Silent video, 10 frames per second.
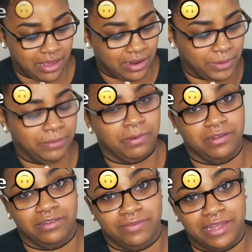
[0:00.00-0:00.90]
and I'm in the
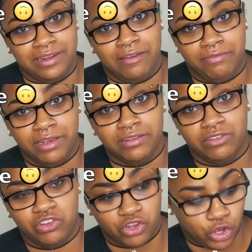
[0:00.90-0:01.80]
process of getting that
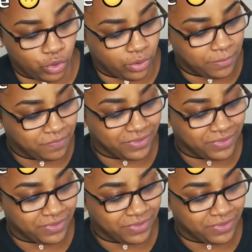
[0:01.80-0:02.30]
fixed. So,